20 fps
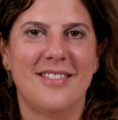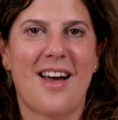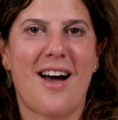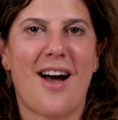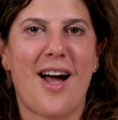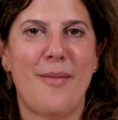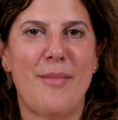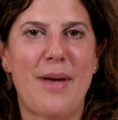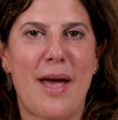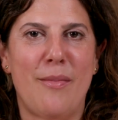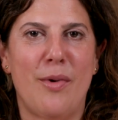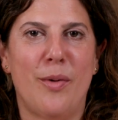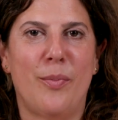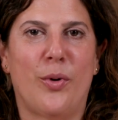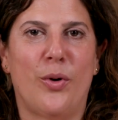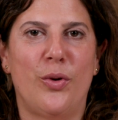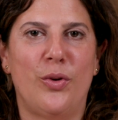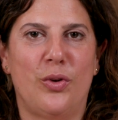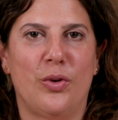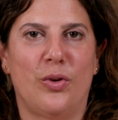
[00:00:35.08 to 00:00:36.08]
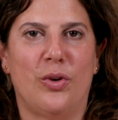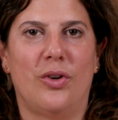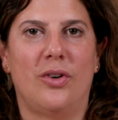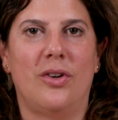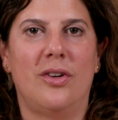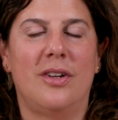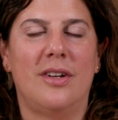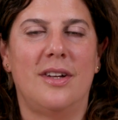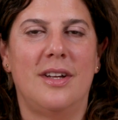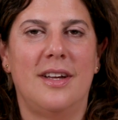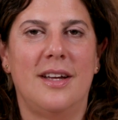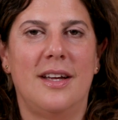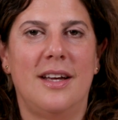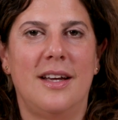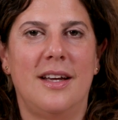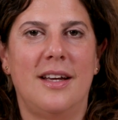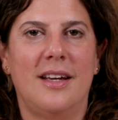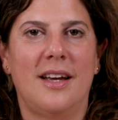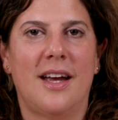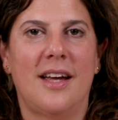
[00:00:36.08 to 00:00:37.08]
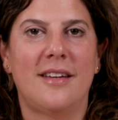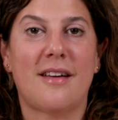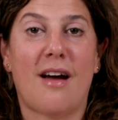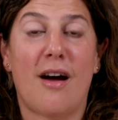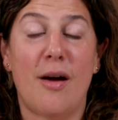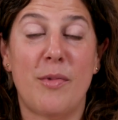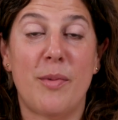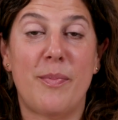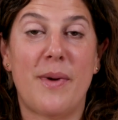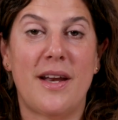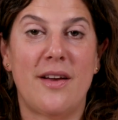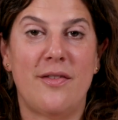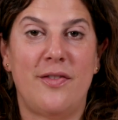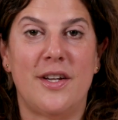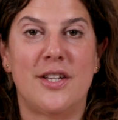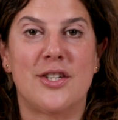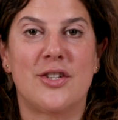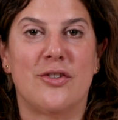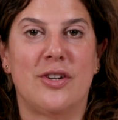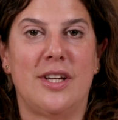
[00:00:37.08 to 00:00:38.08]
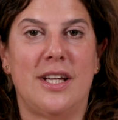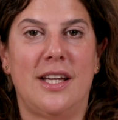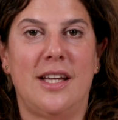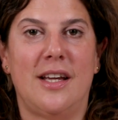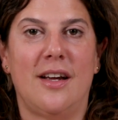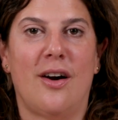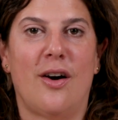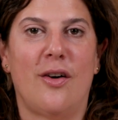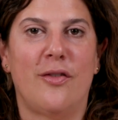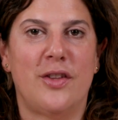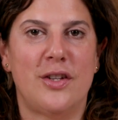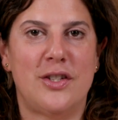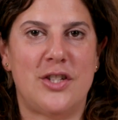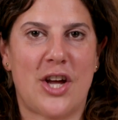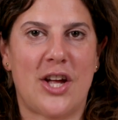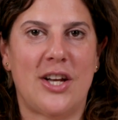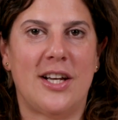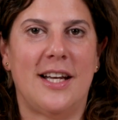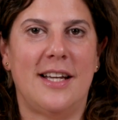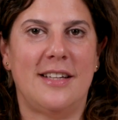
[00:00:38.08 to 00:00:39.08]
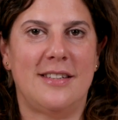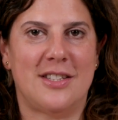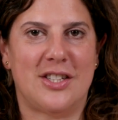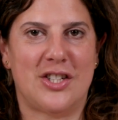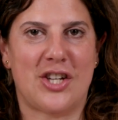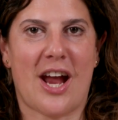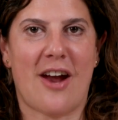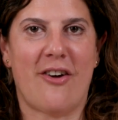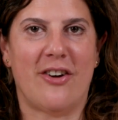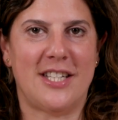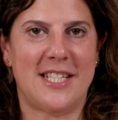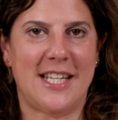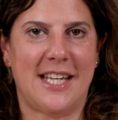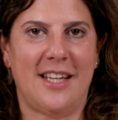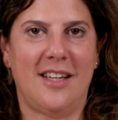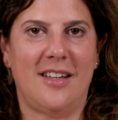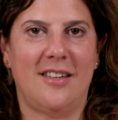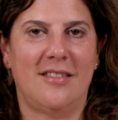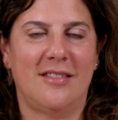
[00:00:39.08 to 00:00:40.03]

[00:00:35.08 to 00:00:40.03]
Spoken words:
I'm Emma Bondor and I'm a beneficiary of the Journalist Charity.